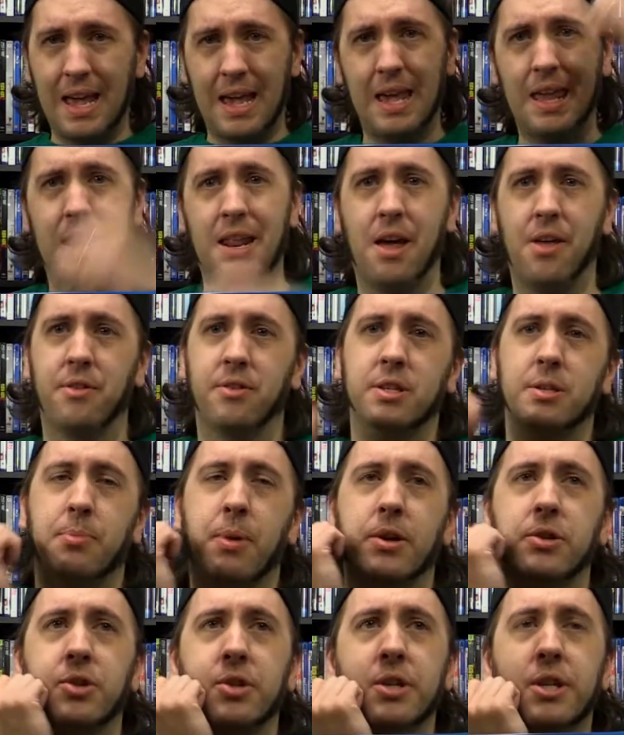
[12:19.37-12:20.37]
any other
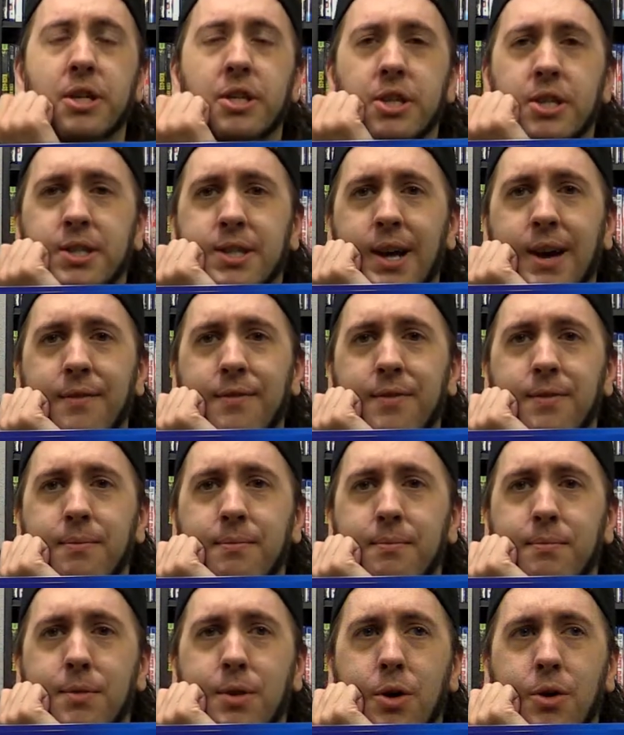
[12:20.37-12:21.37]
special editions I've
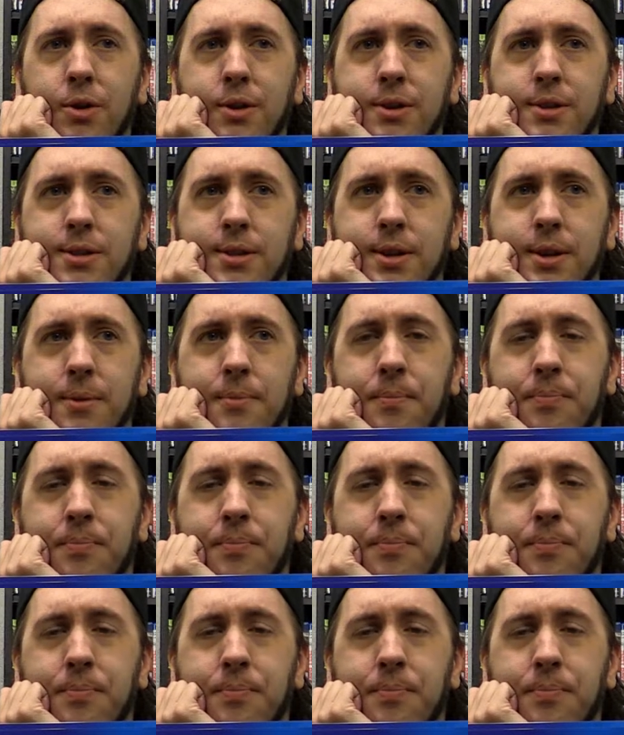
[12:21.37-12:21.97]
noticed.